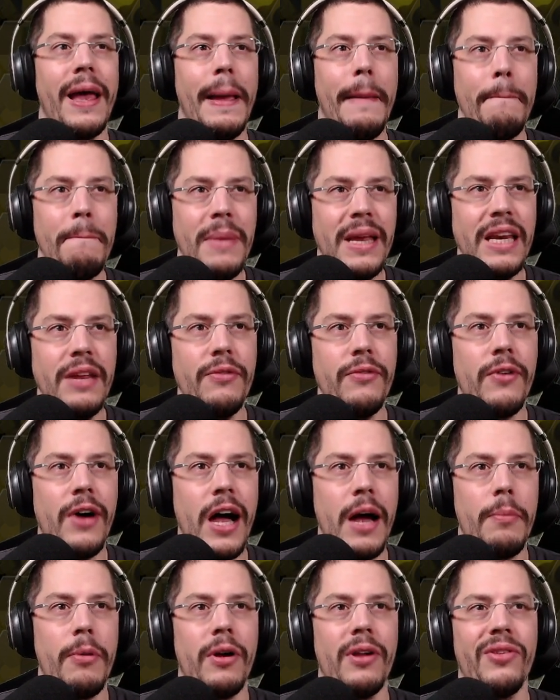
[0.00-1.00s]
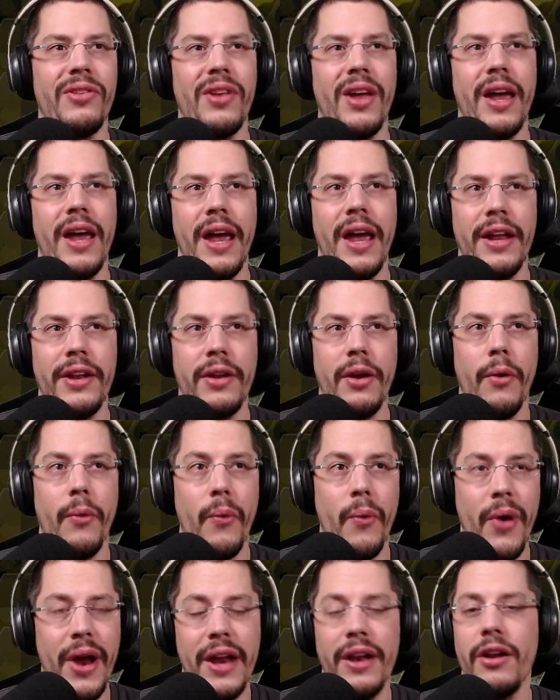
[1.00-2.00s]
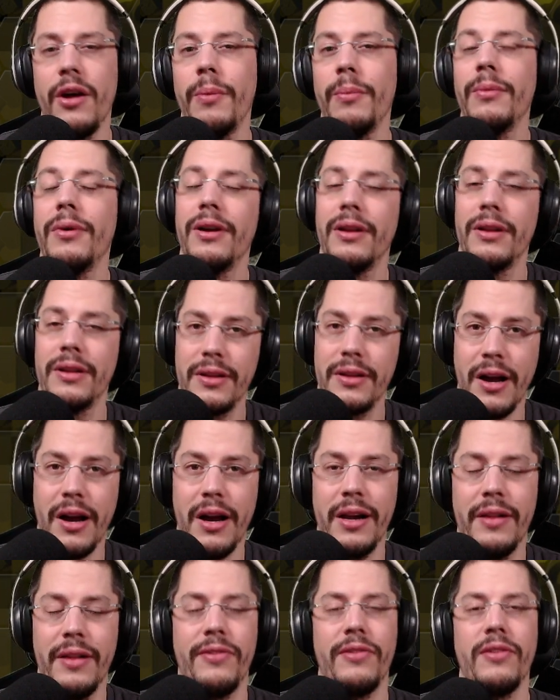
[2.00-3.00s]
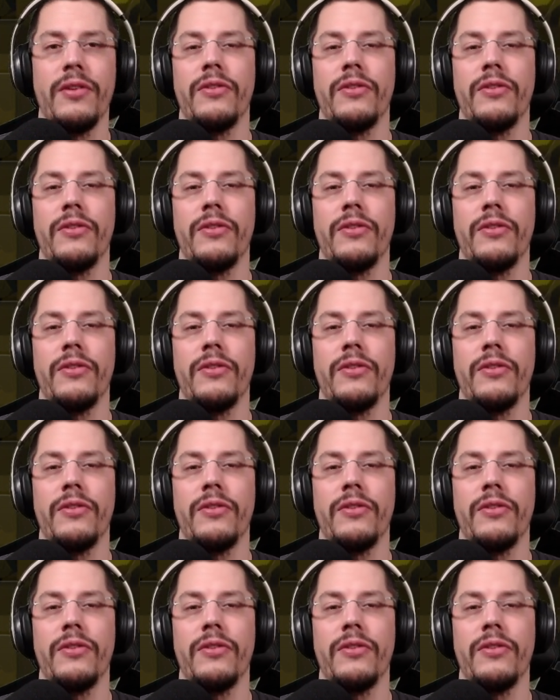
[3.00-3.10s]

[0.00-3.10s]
mini fireballs at random tiles.